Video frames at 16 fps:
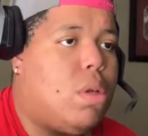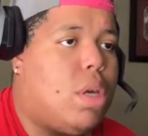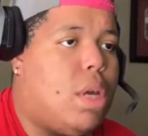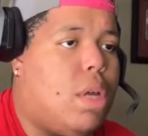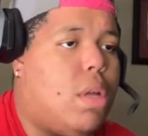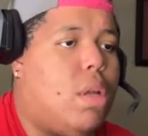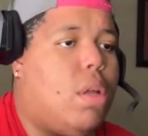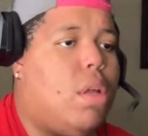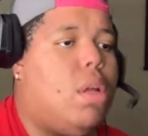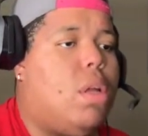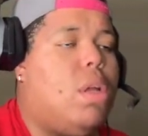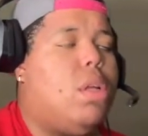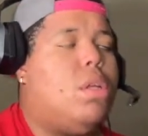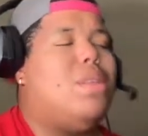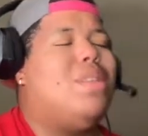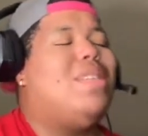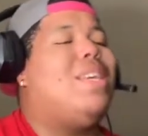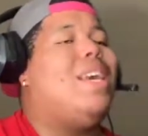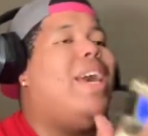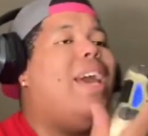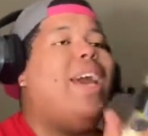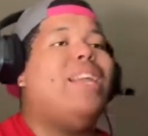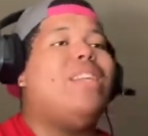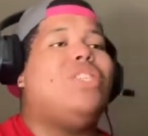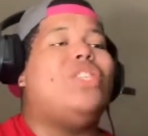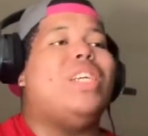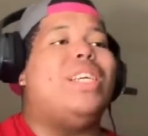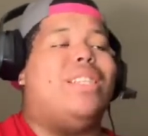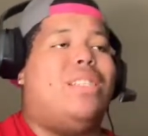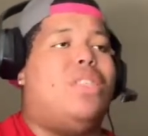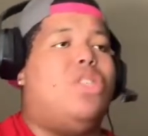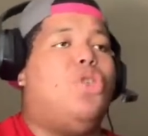Okay. Catch
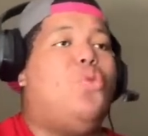it.